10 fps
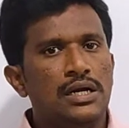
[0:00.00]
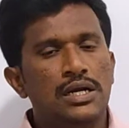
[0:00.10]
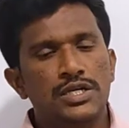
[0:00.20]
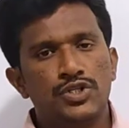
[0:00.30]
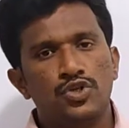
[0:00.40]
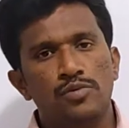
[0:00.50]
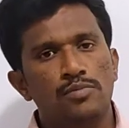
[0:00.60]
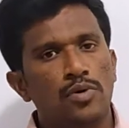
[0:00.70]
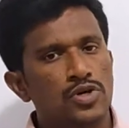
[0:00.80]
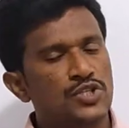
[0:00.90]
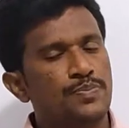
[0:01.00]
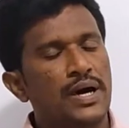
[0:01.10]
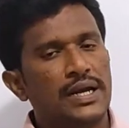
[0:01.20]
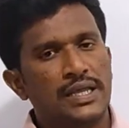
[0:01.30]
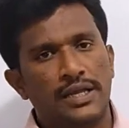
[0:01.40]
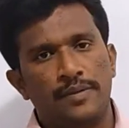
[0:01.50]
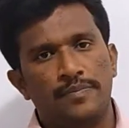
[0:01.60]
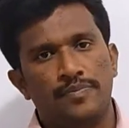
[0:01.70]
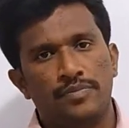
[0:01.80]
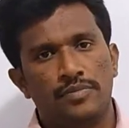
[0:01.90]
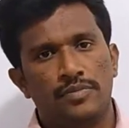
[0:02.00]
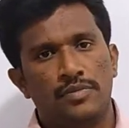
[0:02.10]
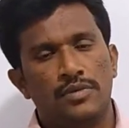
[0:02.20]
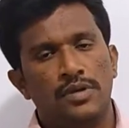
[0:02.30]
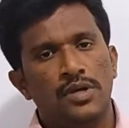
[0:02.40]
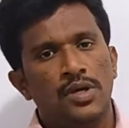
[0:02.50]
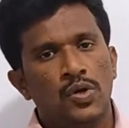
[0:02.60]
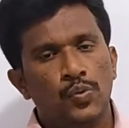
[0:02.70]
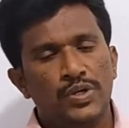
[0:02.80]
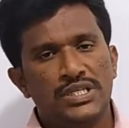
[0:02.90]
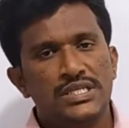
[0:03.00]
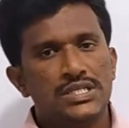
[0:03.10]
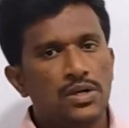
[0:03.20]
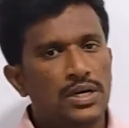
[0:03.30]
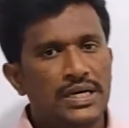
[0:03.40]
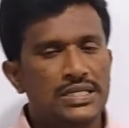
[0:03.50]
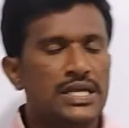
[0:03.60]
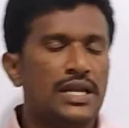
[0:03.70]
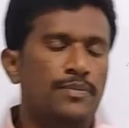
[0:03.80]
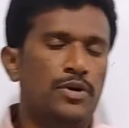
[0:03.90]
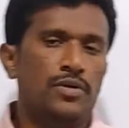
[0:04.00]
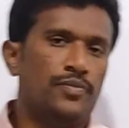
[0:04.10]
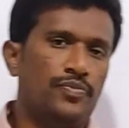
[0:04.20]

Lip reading: leads to more sparking, which is not desirable.